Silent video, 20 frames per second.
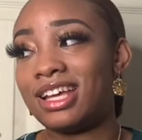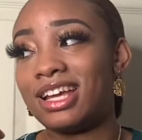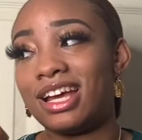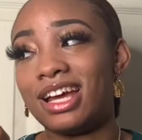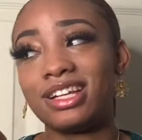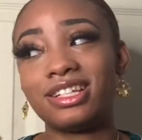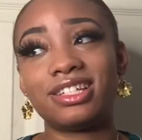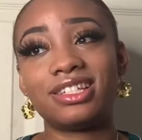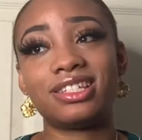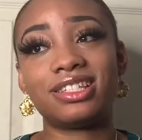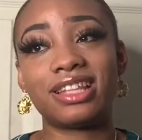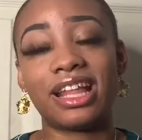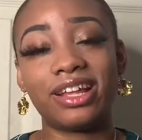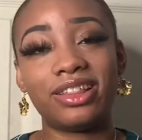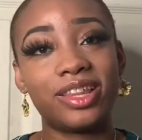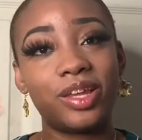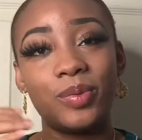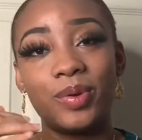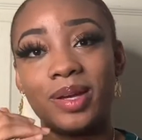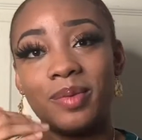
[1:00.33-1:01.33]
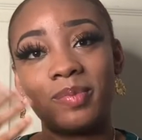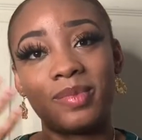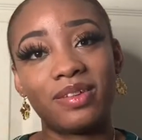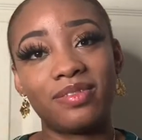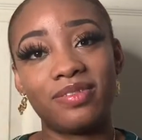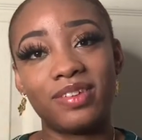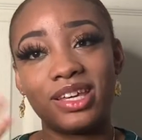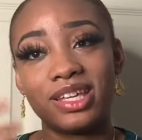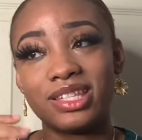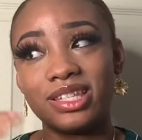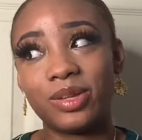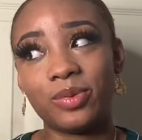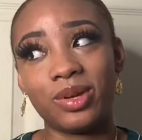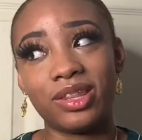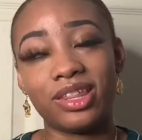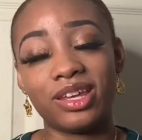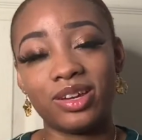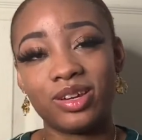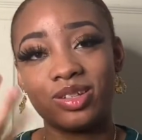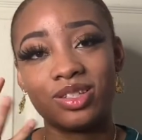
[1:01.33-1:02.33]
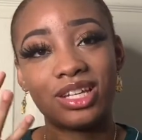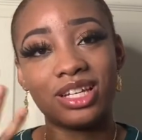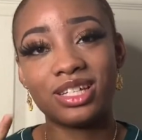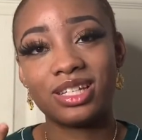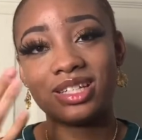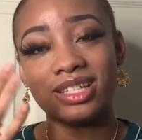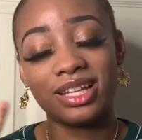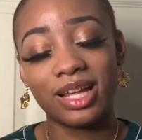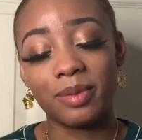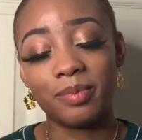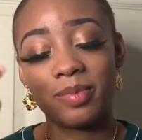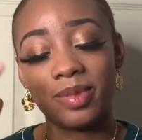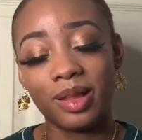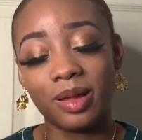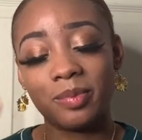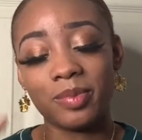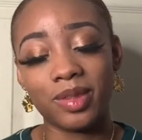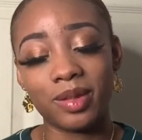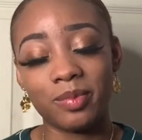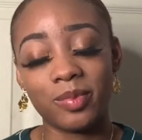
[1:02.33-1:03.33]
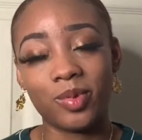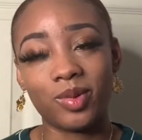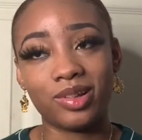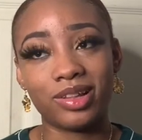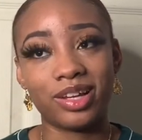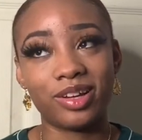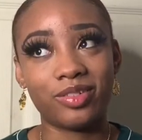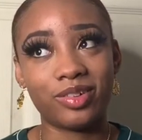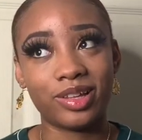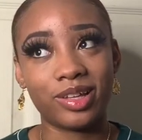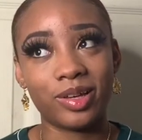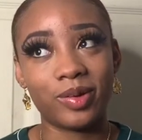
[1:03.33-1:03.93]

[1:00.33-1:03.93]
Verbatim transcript: I just like they were in my face, they were there, so I just like plopped them on like really